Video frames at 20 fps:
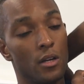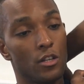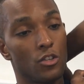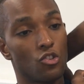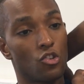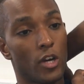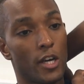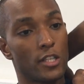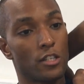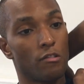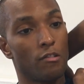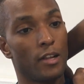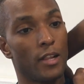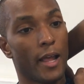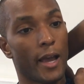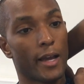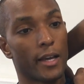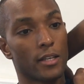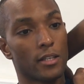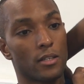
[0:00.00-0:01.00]
and try to
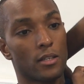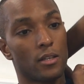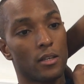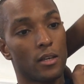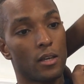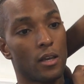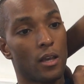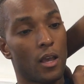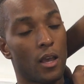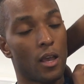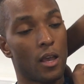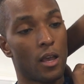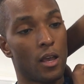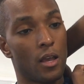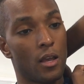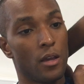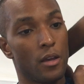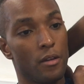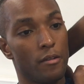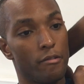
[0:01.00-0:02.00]
relax
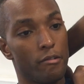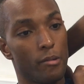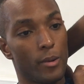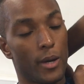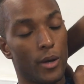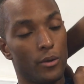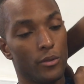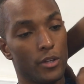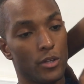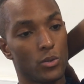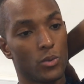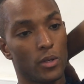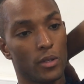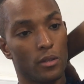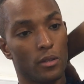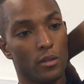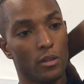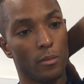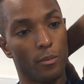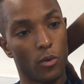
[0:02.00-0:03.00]
throughout on this
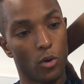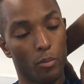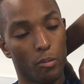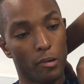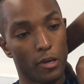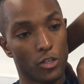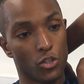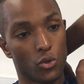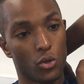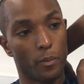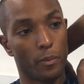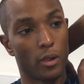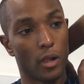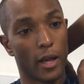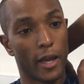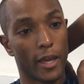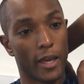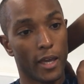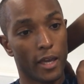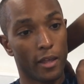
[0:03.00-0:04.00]
one. The more pressure you
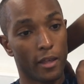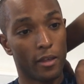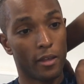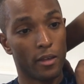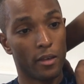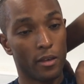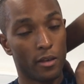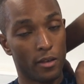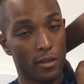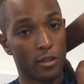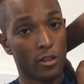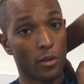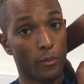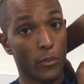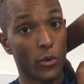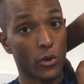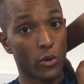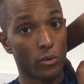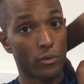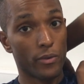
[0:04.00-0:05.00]
apply here, the
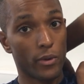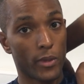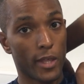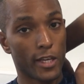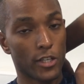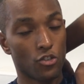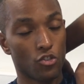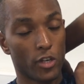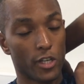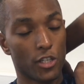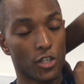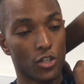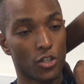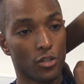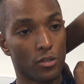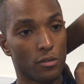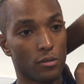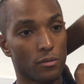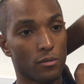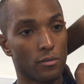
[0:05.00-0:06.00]
more you'll feel that stretch.